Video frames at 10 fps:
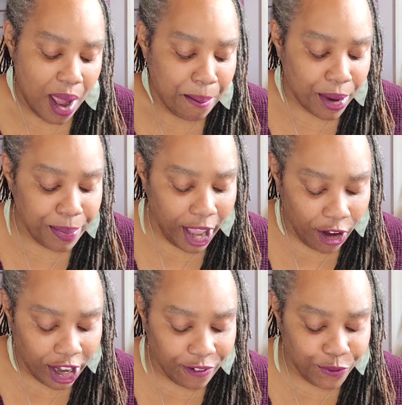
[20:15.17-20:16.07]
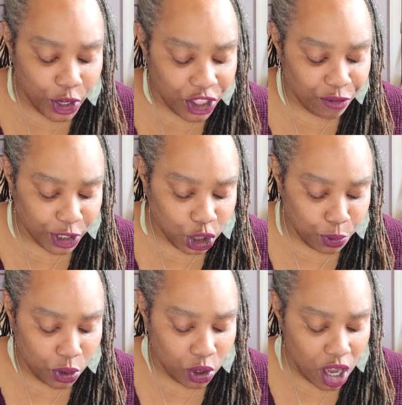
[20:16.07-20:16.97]
Preparing for the
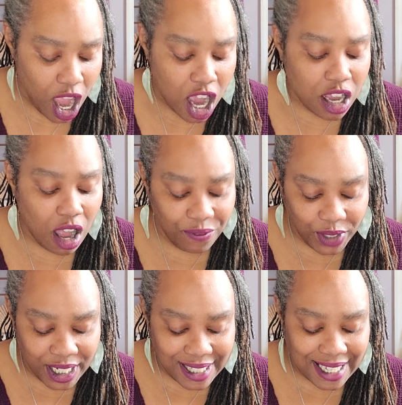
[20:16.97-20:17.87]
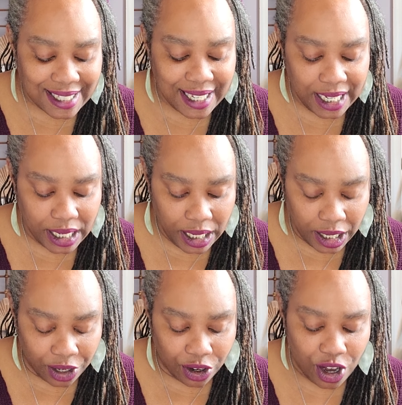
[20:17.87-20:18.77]
ritual. Confidence is key
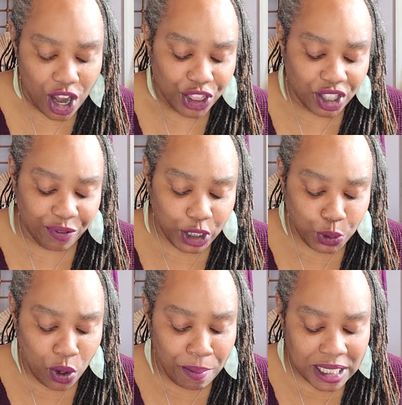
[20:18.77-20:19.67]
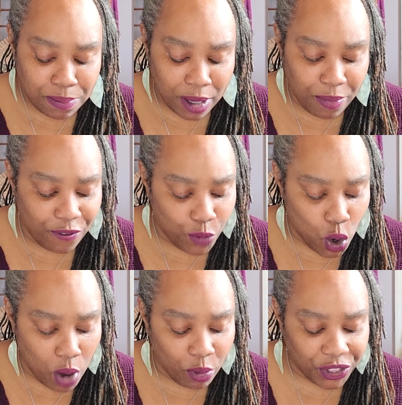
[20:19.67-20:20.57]
here. The ritual must be
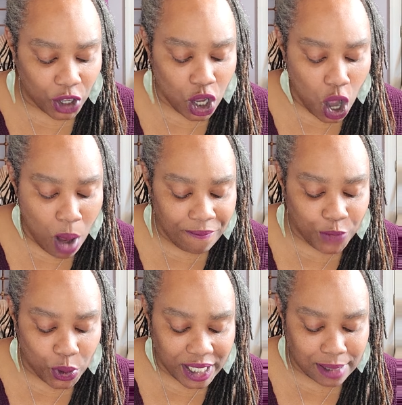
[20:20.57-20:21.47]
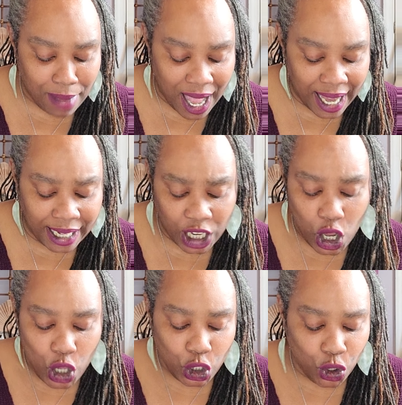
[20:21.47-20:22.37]
performed with a calm, focused mind.
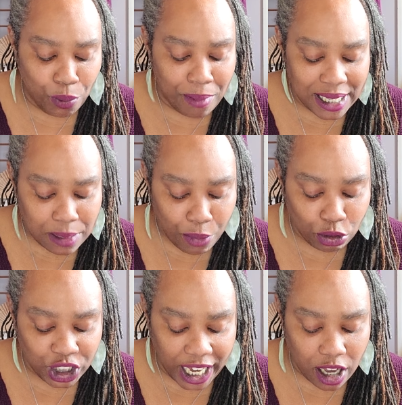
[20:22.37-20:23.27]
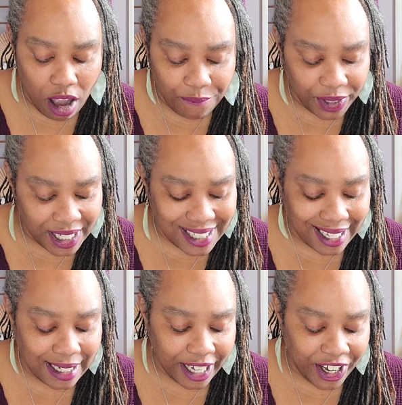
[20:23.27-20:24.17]
You must project confidence
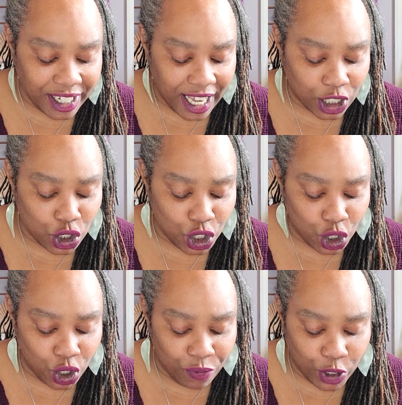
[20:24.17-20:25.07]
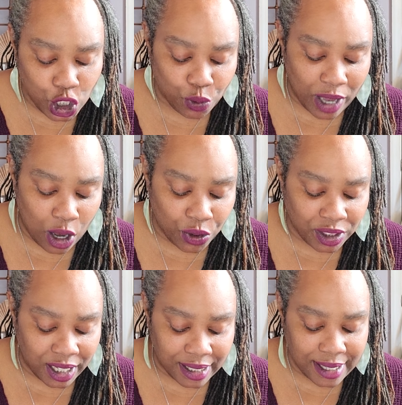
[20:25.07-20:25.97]
and clarity into the universe throughout
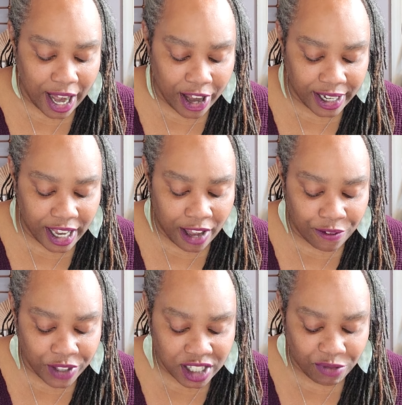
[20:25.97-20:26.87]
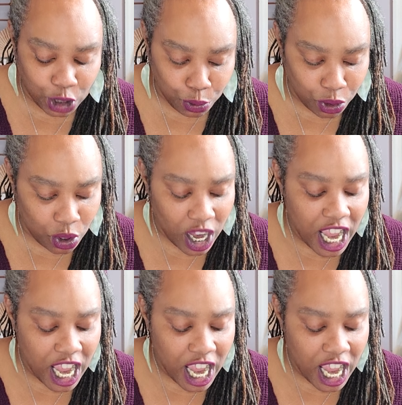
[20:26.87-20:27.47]
the entirety of this ritual.